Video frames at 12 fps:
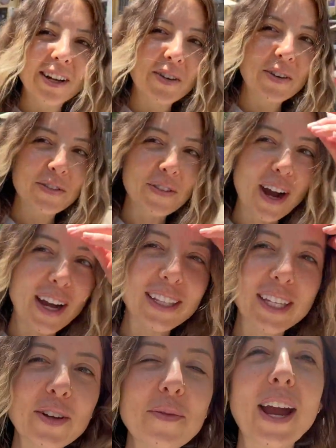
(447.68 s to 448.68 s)
We
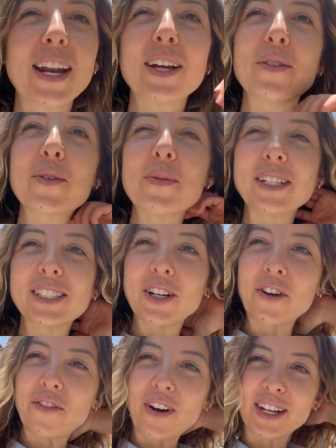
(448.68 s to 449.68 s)
finally made it. We're about to
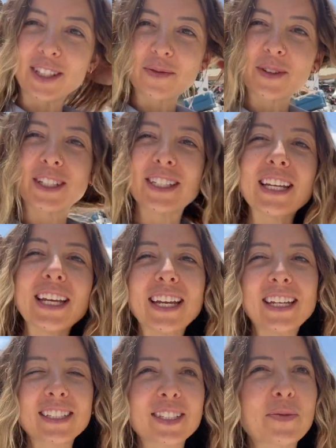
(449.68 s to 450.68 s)
go find something to
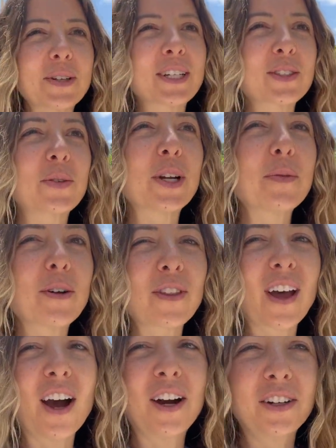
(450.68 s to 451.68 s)
eat because we're both
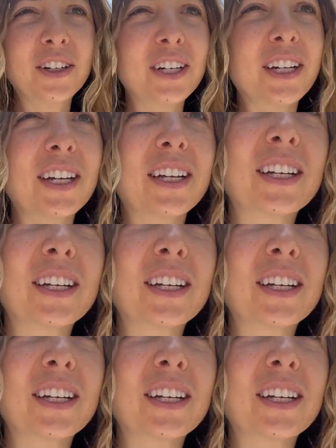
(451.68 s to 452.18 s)
hungry.